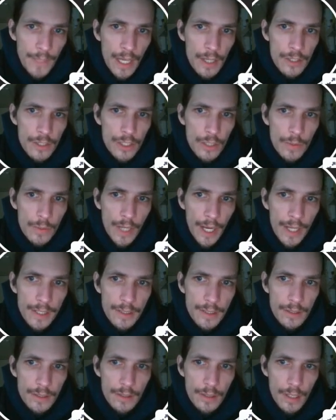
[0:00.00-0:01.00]
You
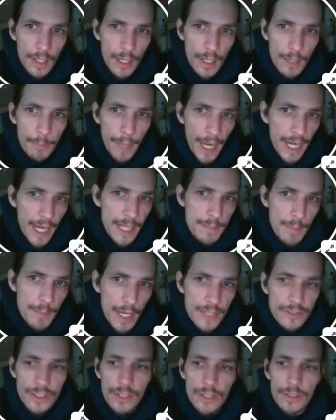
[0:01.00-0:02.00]
get paid
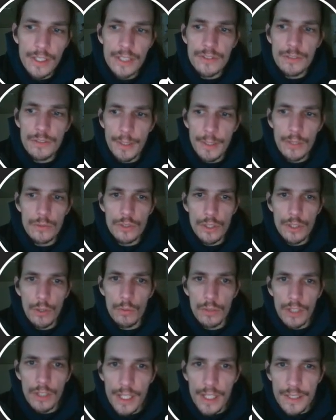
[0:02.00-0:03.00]
basically to build your
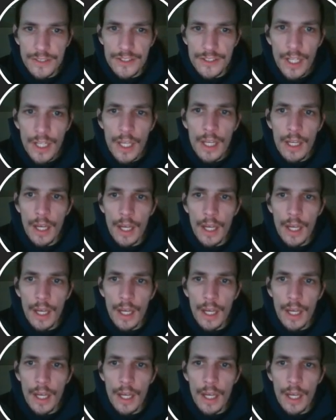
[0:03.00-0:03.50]
own list.